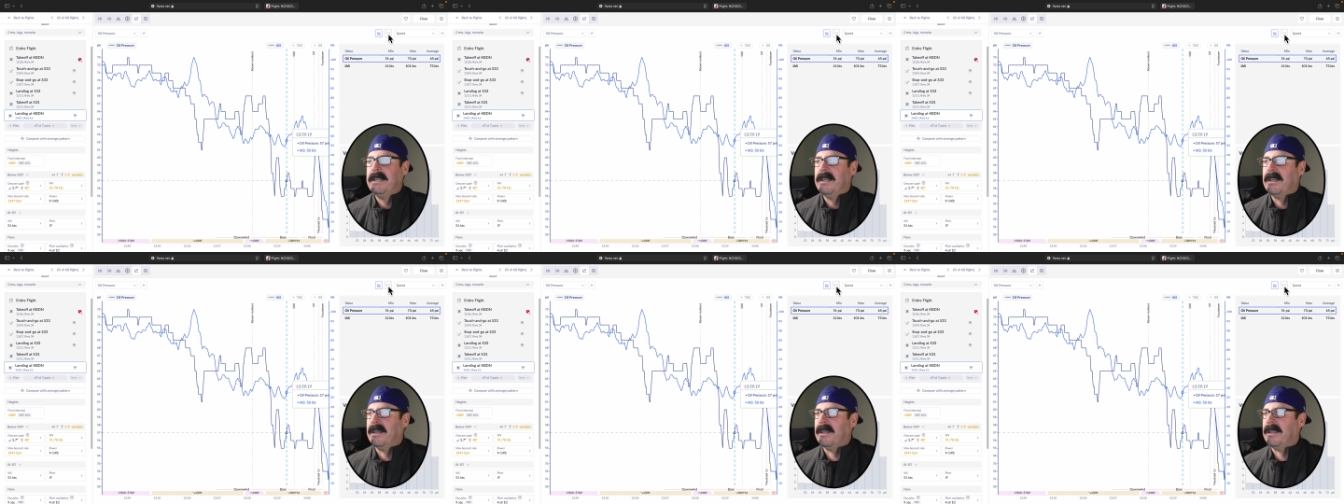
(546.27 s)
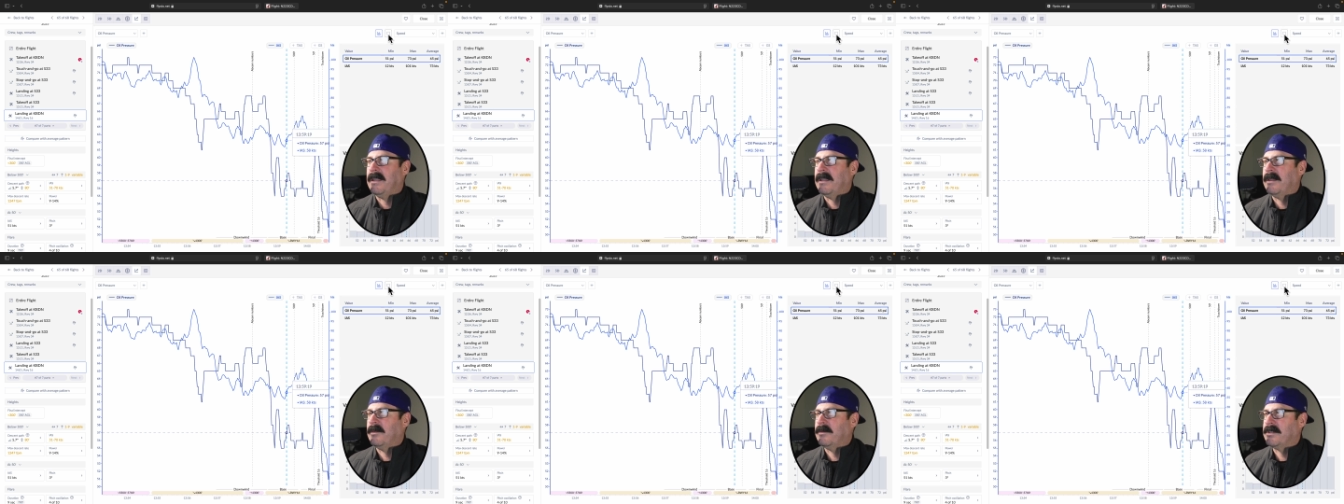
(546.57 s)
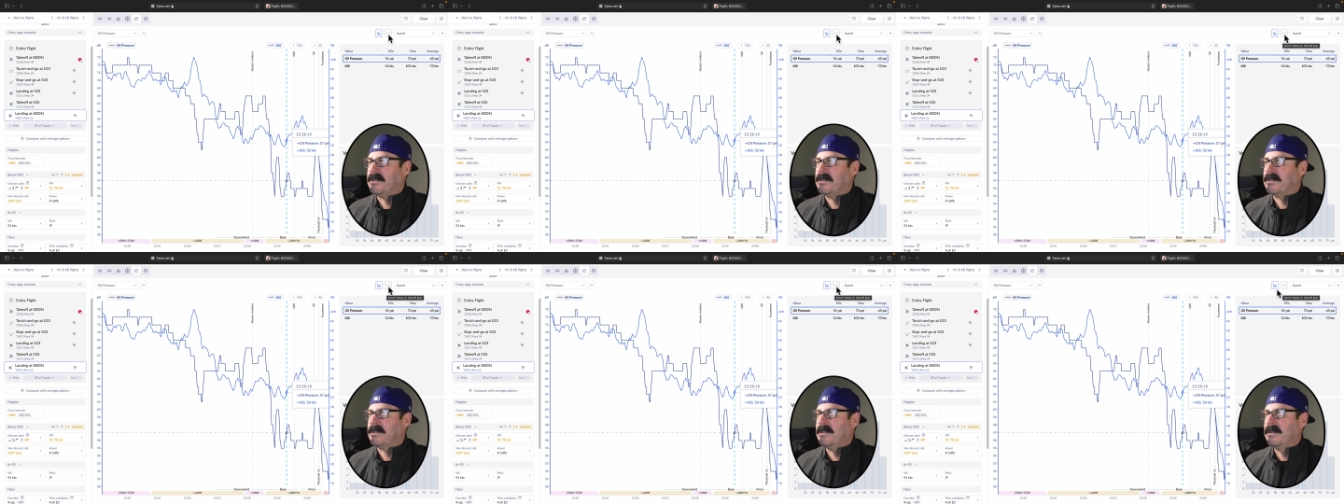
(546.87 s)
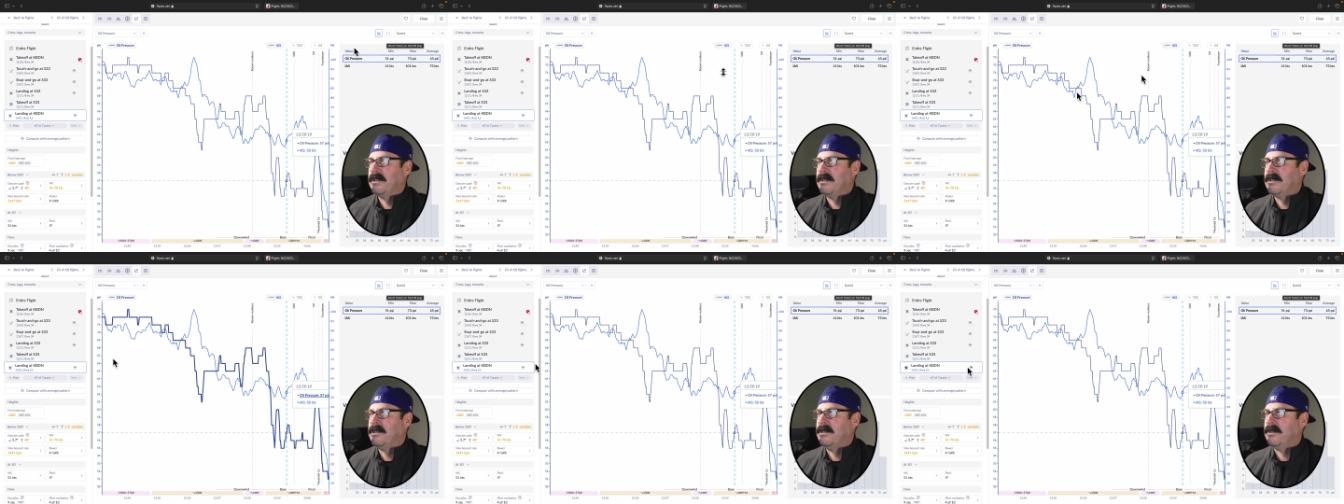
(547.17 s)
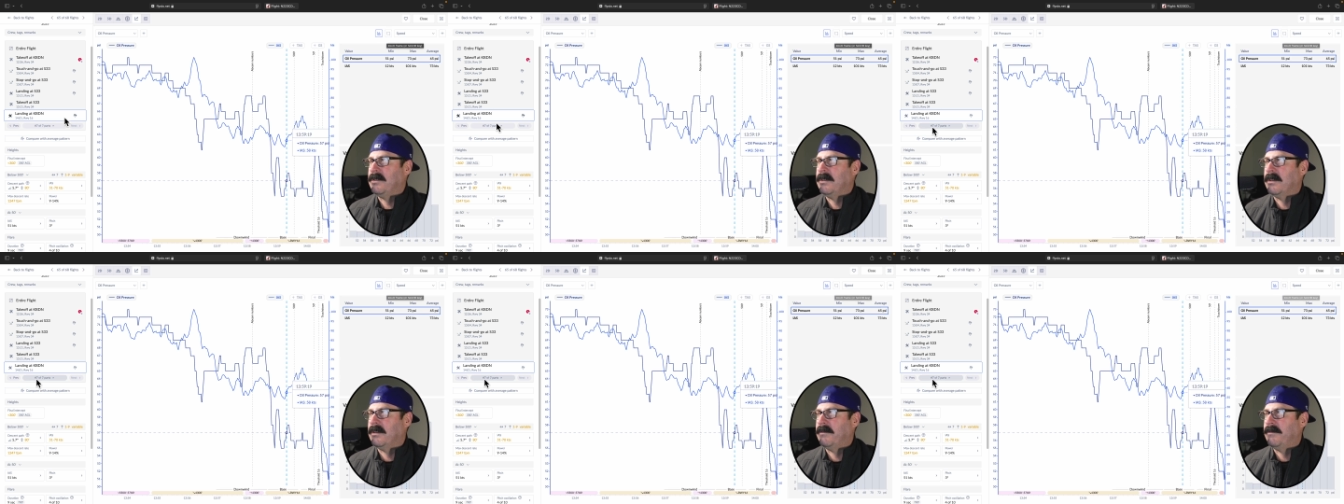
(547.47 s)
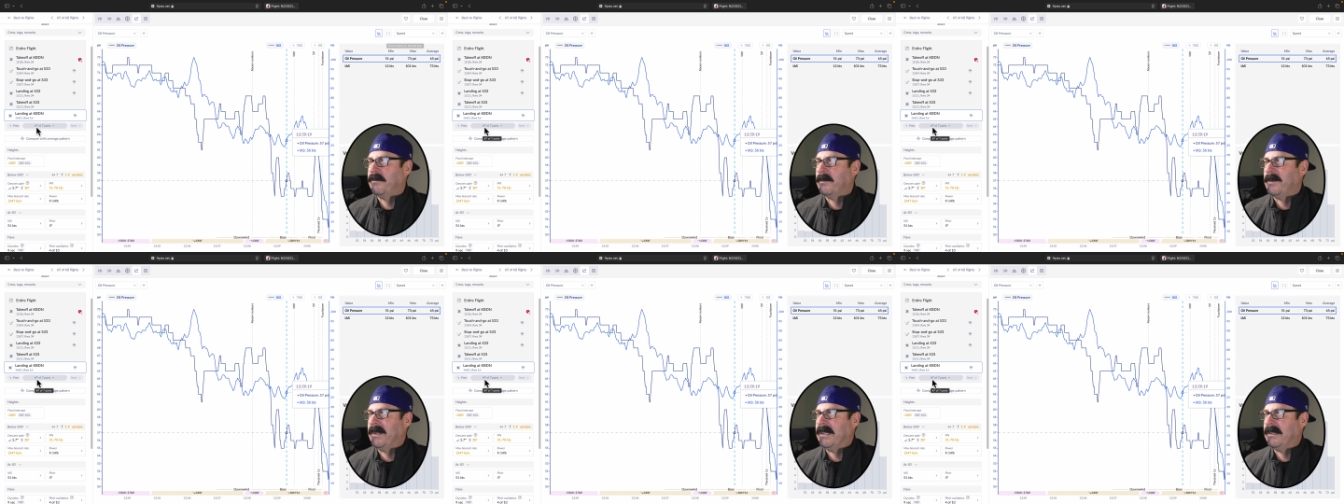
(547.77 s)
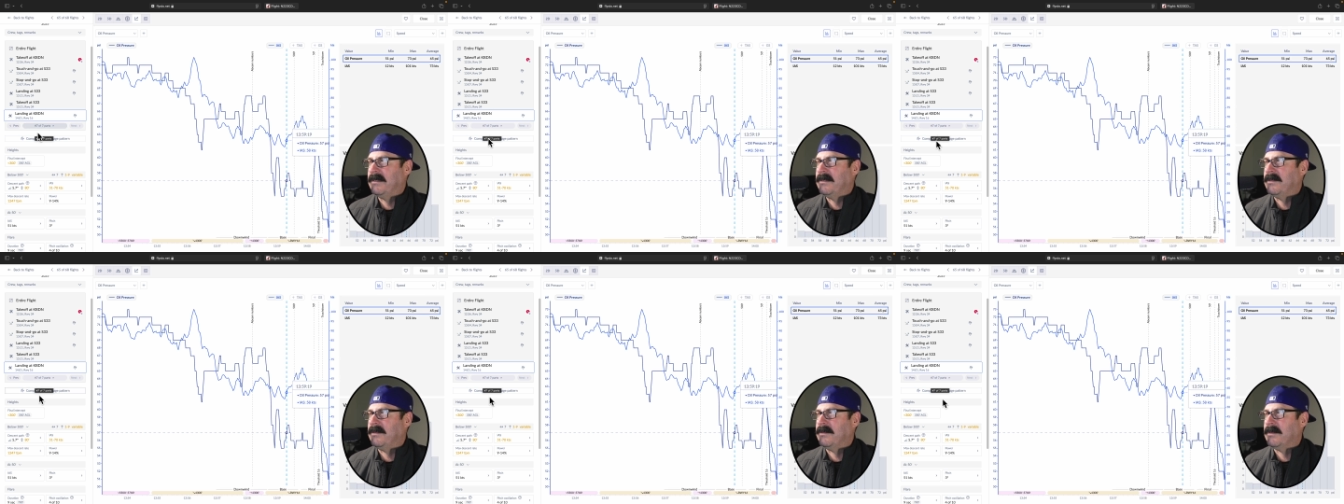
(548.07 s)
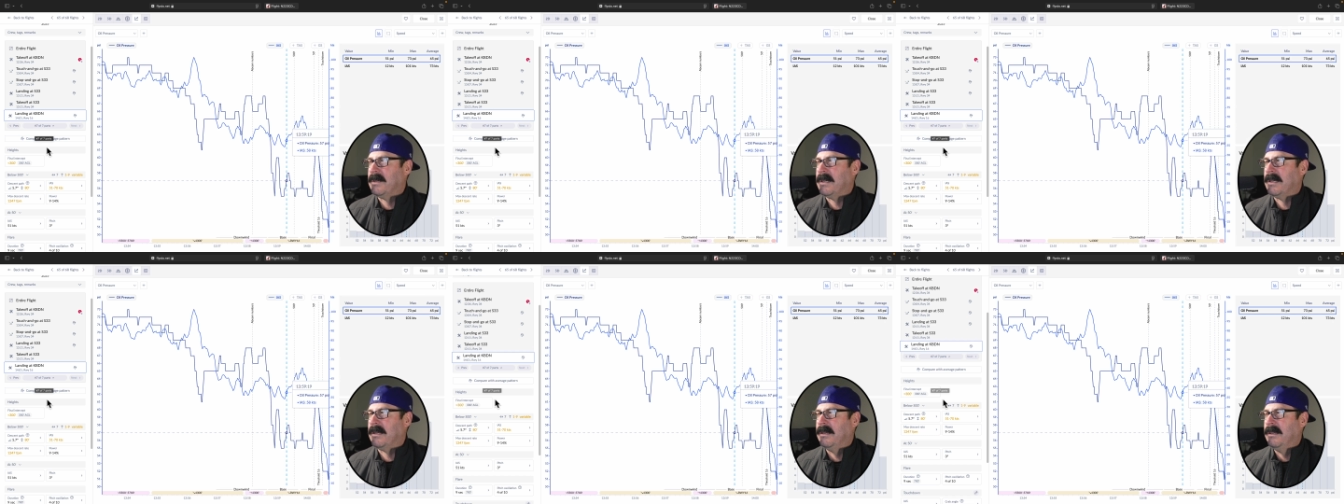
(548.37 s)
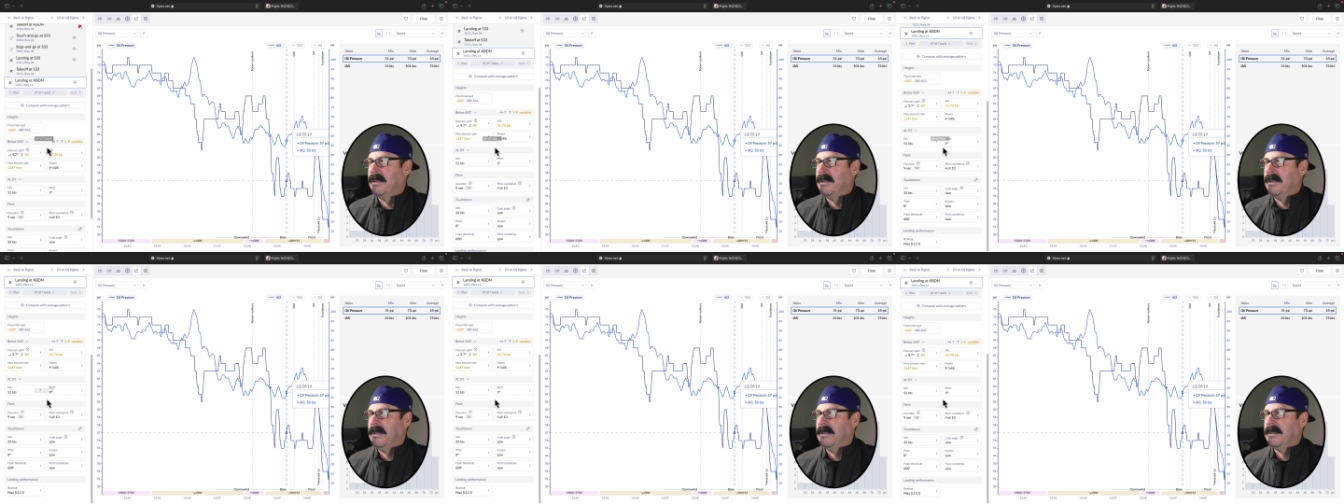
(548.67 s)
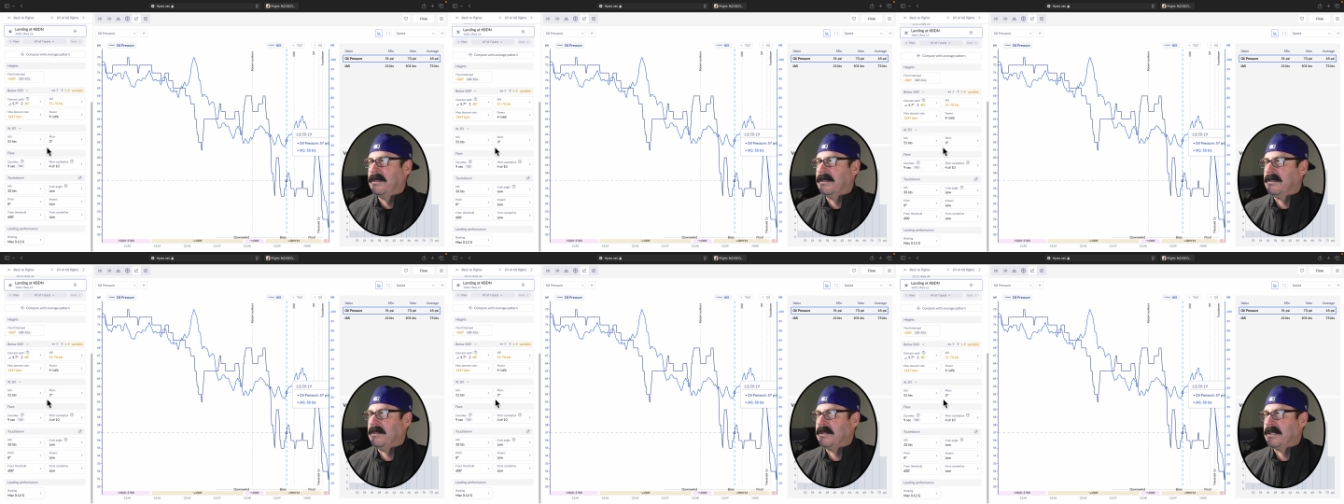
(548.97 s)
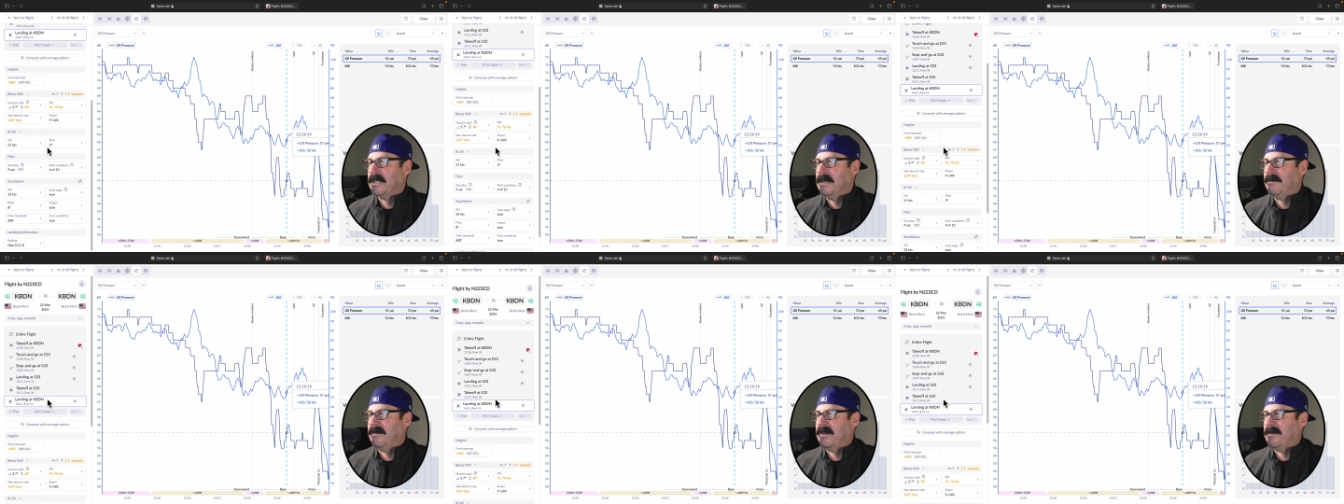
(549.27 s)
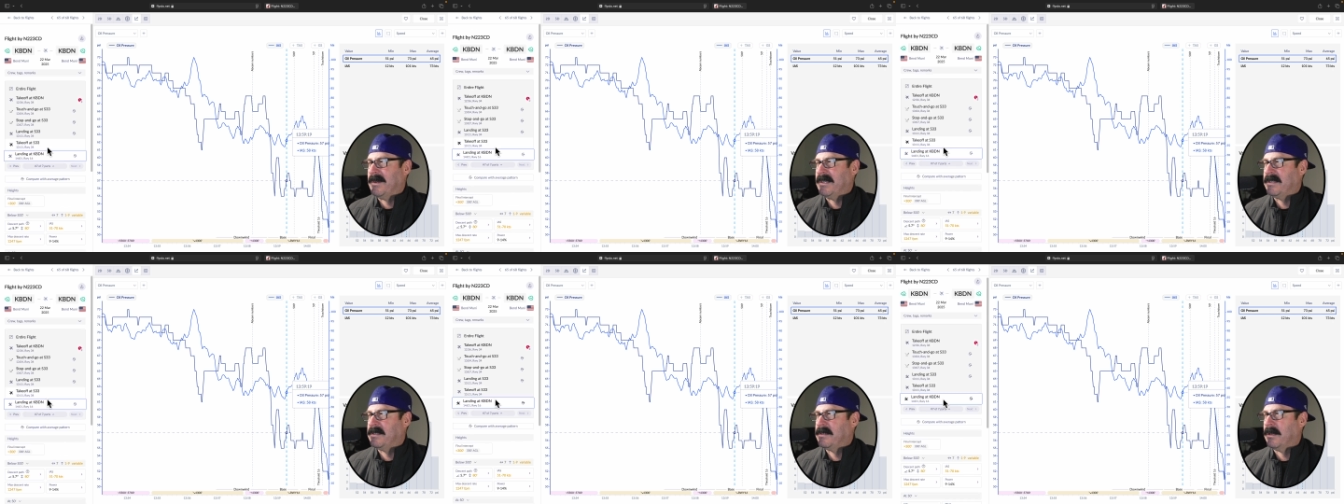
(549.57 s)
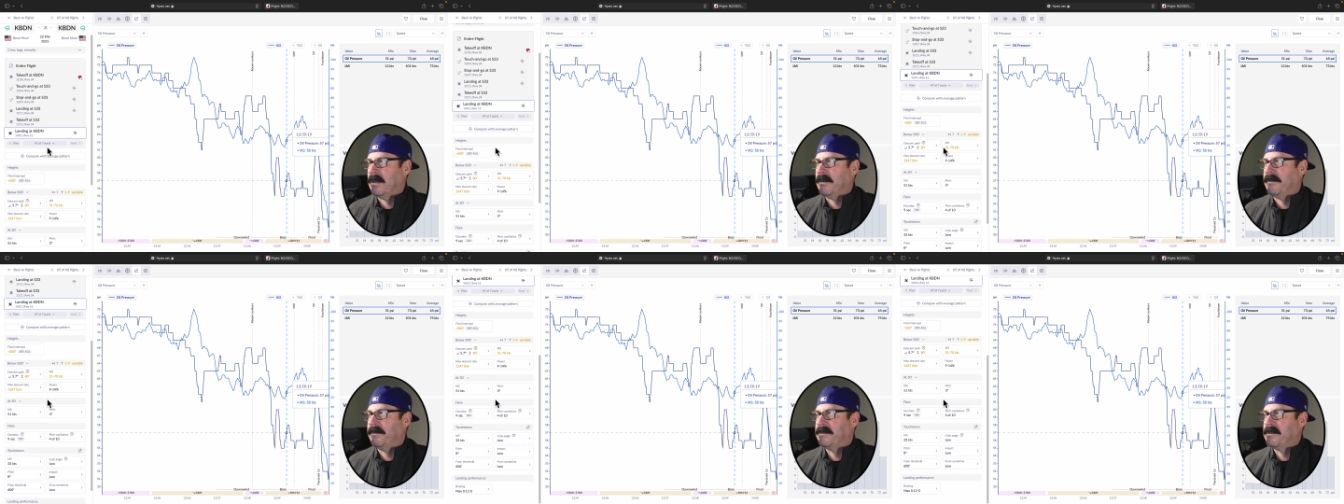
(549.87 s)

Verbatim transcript: and it was just too good for me to uh, to just keep to myself.